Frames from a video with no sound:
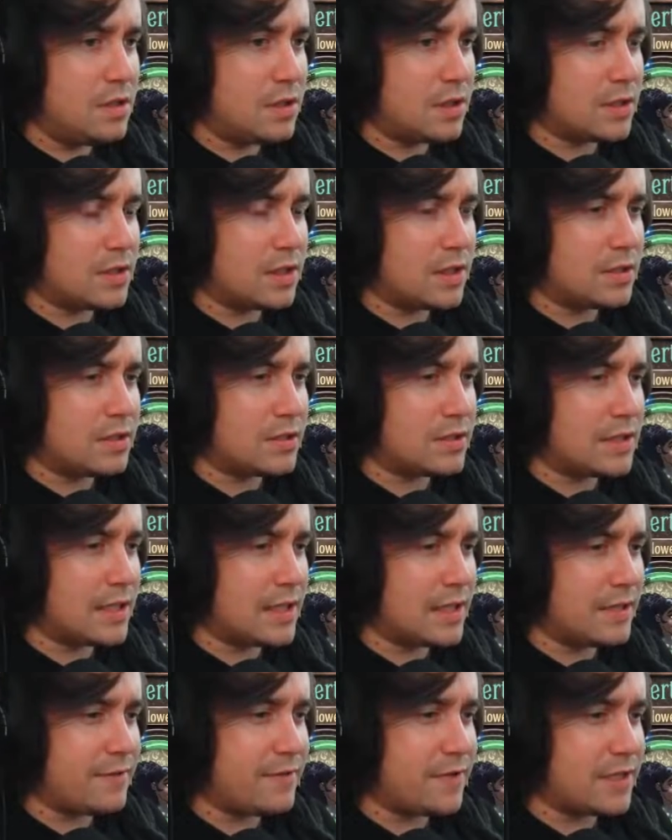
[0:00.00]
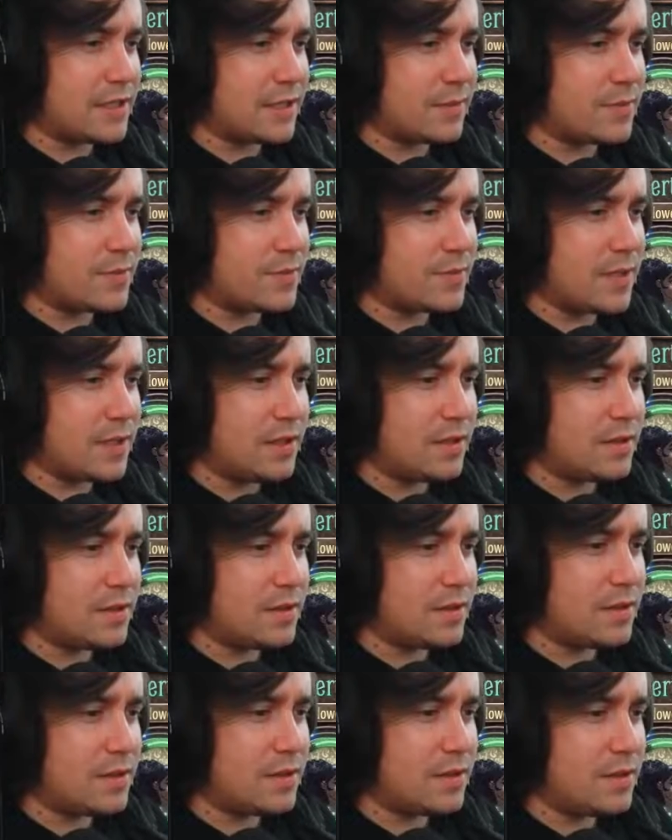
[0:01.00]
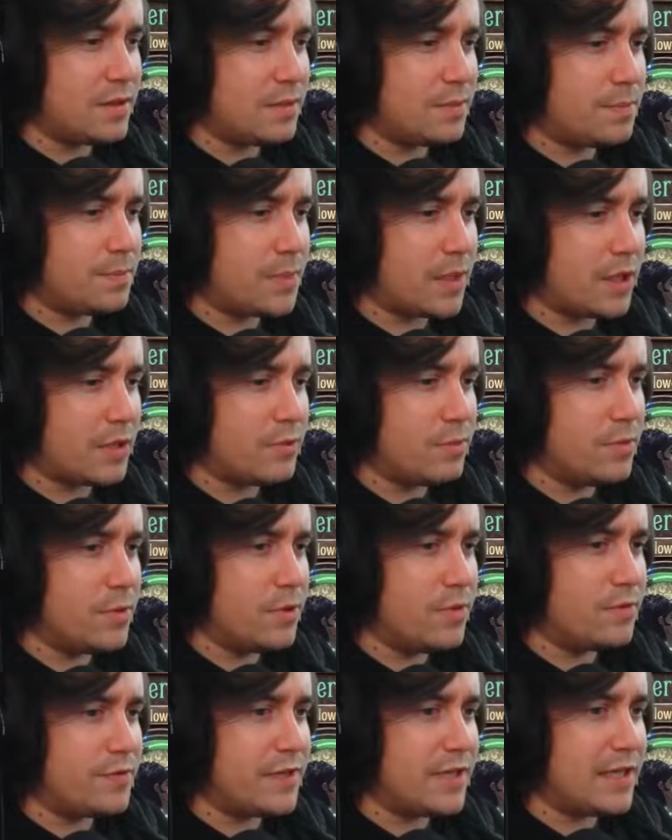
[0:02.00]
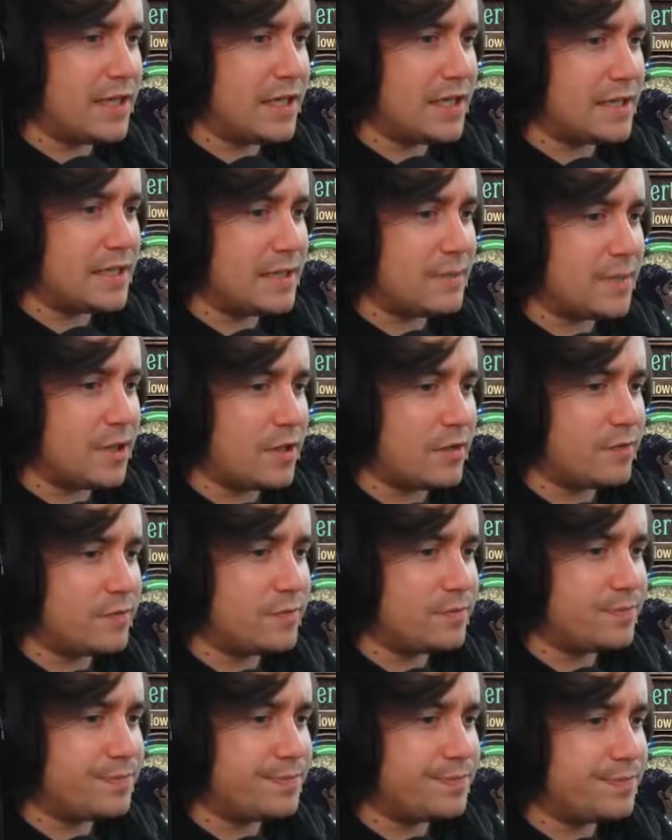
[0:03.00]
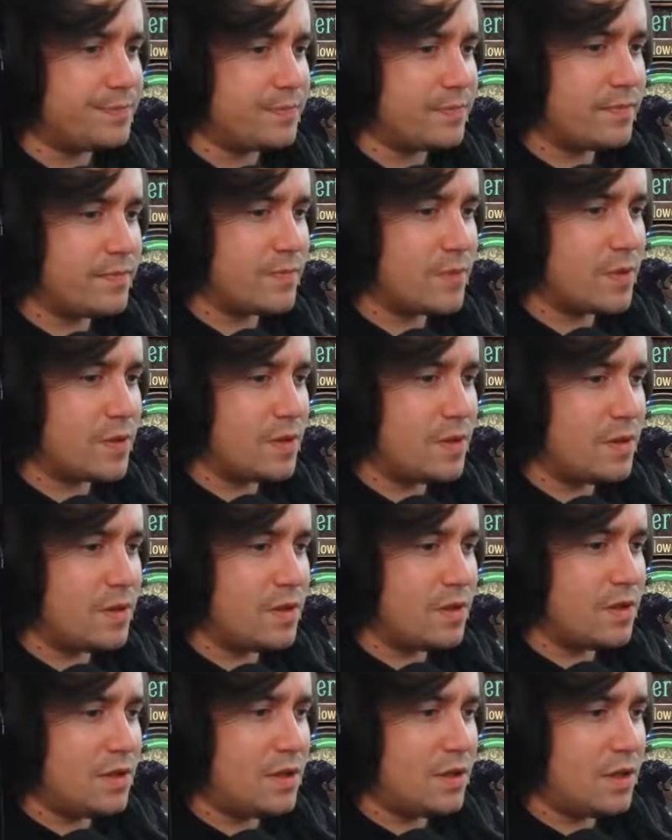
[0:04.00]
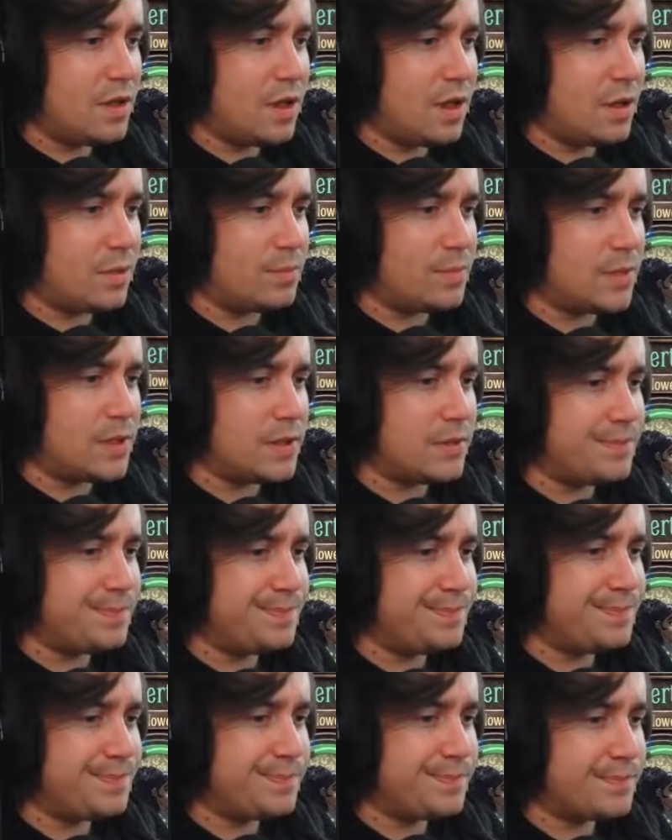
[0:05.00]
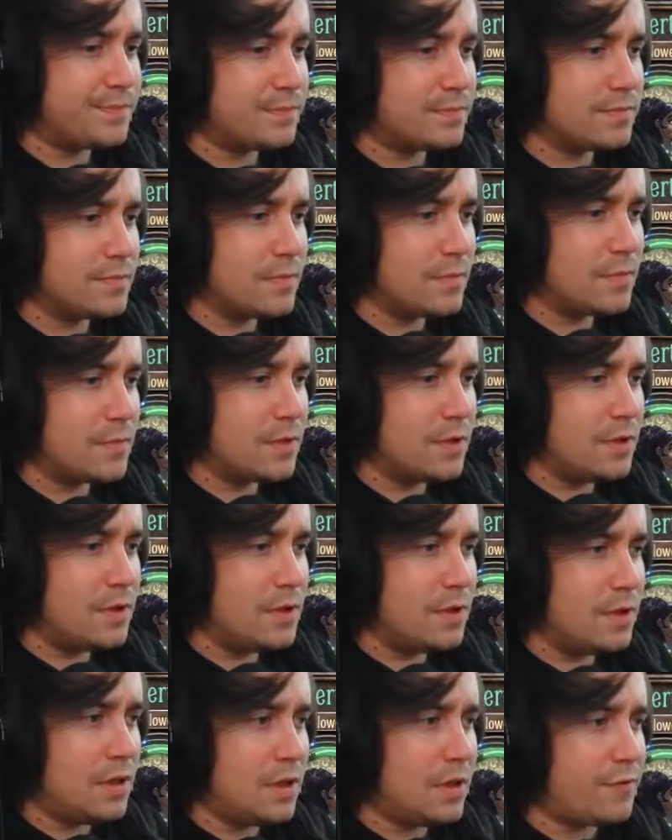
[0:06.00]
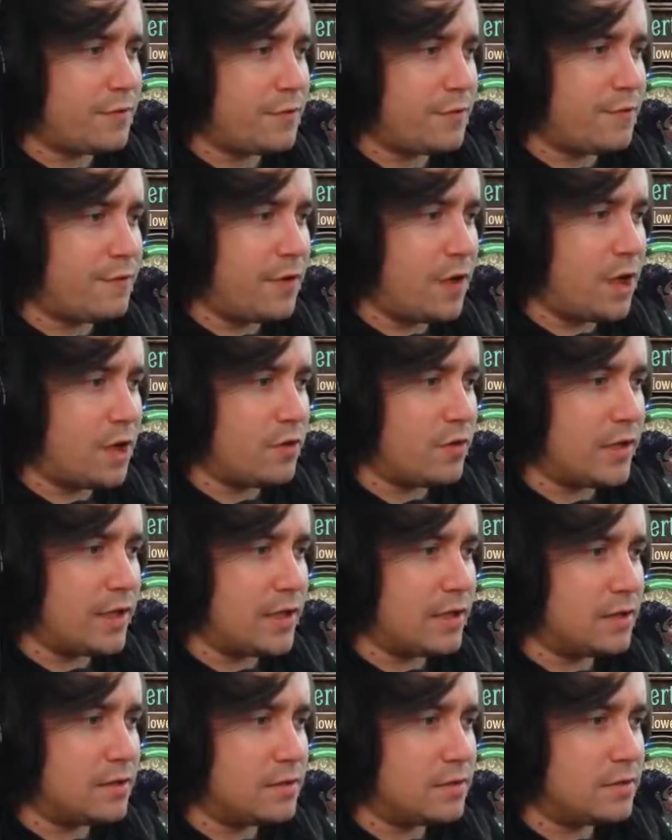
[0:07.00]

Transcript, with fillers: I don't take any fire damage from that, but I can remove the uh, debuff. Hum. I'm going for fire ring.